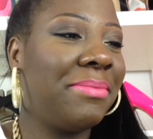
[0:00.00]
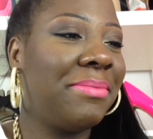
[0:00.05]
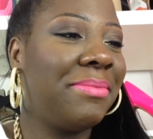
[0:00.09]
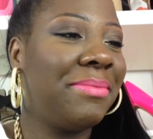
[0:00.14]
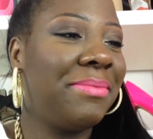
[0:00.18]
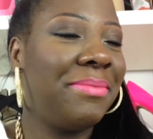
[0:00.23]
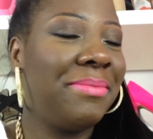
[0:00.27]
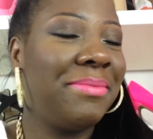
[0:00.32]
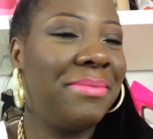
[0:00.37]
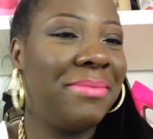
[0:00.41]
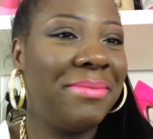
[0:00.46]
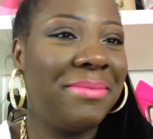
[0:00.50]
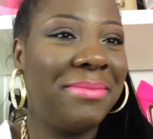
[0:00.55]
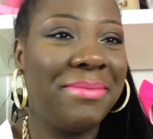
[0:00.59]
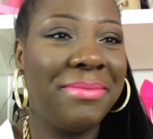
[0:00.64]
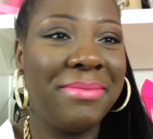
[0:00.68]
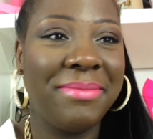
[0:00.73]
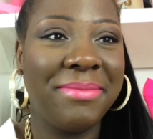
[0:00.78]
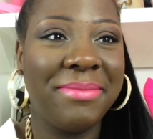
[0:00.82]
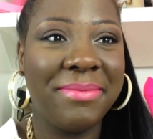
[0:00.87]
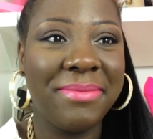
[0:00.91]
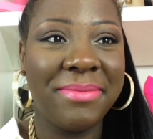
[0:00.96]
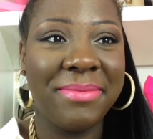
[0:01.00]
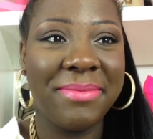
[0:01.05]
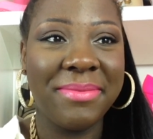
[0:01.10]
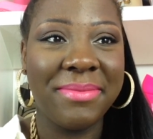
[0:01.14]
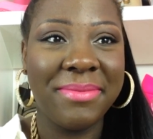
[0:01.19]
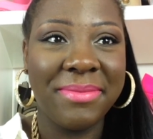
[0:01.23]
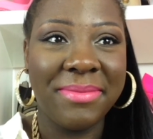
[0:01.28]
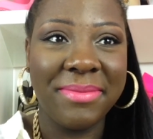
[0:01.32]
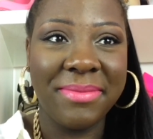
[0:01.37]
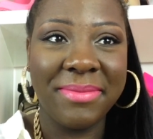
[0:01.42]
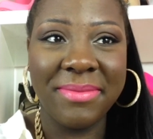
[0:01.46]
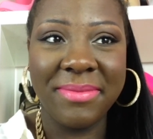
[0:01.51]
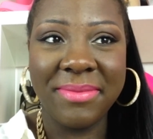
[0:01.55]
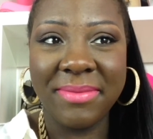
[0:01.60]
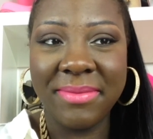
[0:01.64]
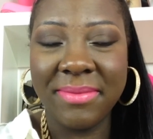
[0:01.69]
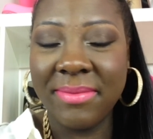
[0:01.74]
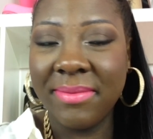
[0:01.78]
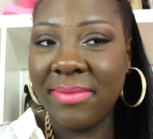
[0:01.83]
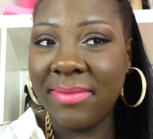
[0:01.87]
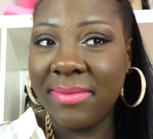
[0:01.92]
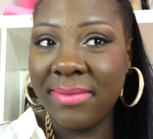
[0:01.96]

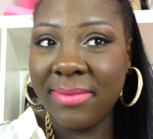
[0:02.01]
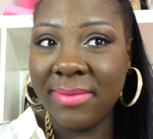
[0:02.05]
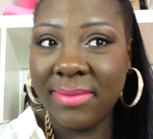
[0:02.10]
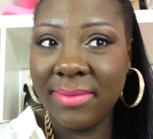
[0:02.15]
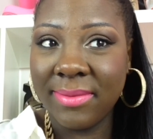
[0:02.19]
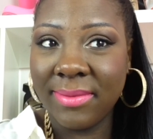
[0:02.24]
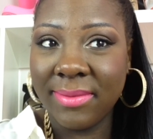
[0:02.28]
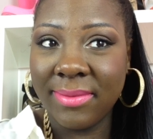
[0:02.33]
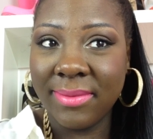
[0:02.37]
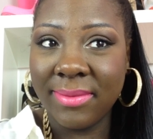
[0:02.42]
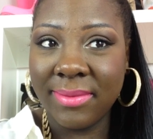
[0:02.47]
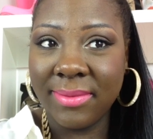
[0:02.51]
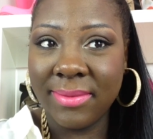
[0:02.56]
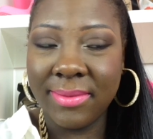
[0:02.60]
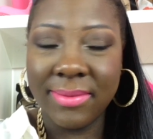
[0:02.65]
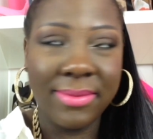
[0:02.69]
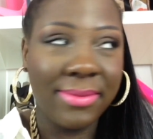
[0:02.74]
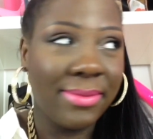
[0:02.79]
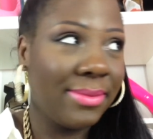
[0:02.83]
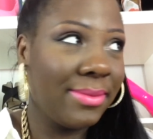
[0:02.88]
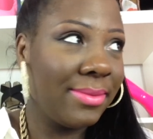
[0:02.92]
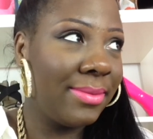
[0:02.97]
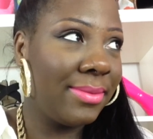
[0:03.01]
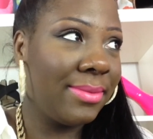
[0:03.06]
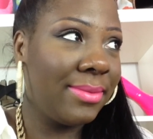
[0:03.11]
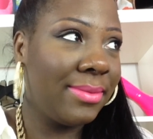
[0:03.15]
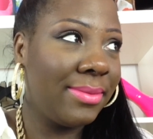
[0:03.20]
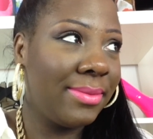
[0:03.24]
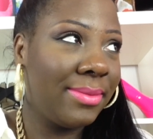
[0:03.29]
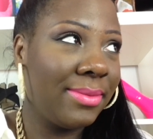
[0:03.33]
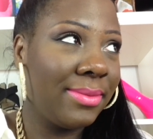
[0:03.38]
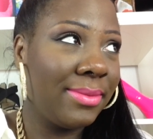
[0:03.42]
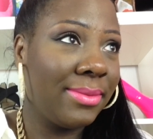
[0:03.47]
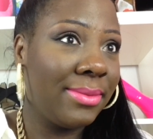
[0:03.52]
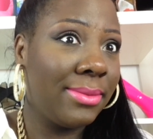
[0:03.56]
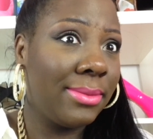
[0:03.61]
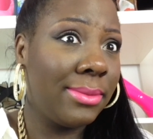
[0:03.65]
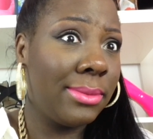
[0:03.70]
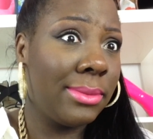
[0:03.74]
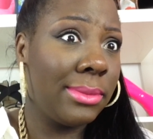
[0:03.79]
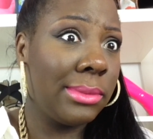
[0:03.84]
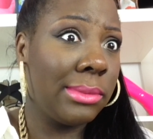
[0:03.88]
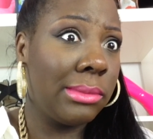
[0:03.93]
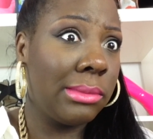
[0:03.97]

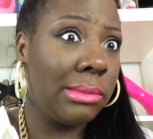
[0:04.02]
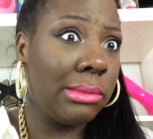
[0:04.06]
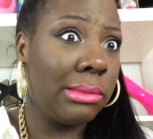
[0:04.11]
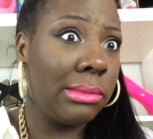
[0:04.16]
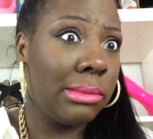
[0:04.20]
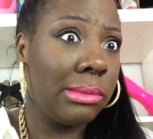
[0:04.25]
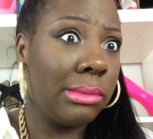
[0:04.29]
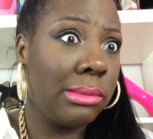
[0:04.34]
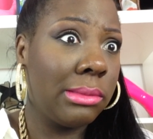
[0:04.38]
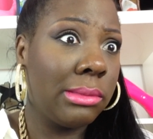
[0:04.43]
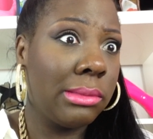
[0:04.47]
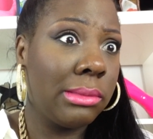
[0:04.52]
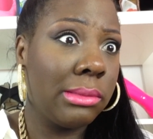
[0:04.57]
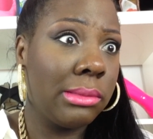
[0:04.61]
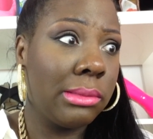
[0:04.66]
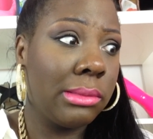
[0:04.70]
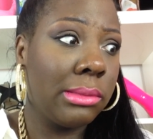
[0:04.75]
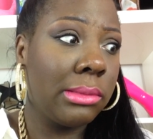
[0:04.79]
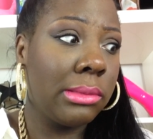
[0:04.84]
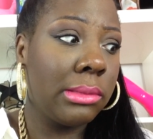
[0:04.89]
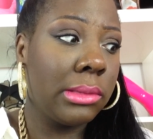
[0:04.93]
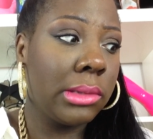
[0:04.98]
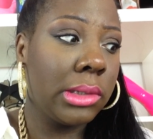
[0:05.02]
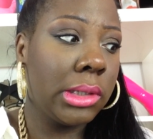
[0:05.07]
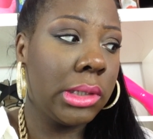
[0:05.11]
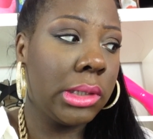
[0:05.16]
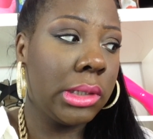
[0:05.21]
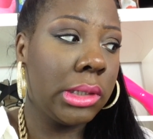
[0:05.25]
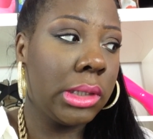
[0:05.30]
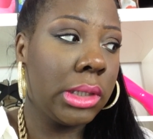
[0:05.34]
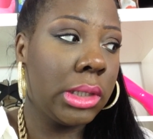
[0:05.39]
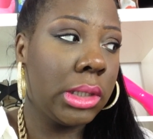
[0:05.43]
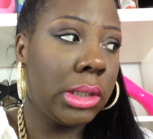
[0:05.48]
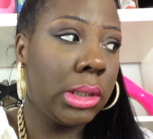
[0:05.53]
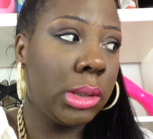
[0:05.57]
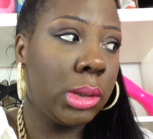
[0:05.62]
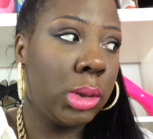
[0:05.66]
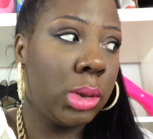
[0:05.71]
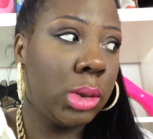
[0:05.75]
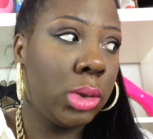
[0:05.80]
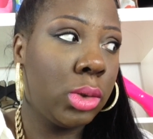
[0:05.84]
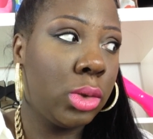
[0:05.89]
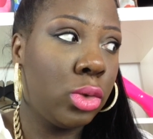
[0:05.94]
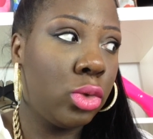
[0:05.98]

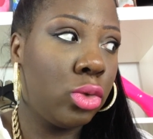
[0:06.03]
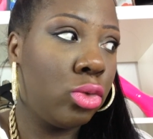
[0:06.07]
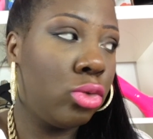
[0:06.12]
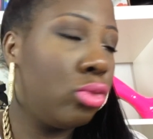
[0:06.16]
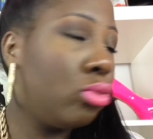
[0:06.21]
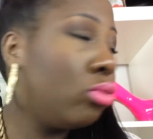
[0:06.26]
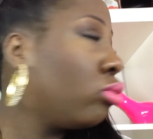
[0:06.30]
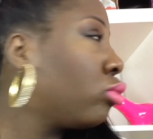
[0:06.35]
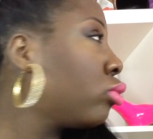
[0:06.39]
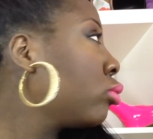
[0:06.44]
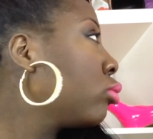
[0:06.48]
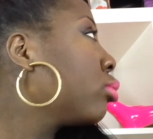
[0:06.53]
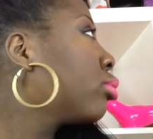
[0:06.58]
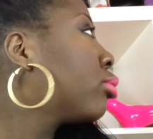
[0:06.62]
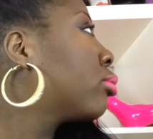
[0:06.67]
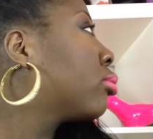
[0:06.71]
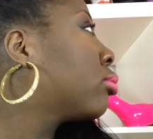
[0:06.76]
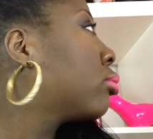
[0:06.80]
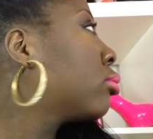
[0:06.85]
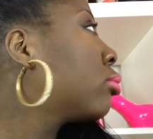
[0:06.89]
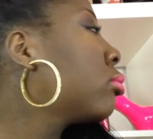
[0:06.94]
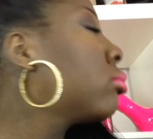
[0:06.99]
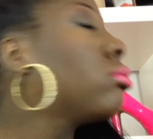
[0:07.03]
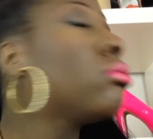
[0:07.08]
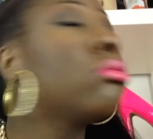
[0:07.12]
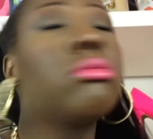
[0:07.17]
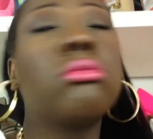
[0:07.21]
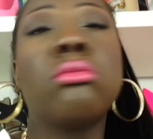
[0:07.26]
Nothing is said.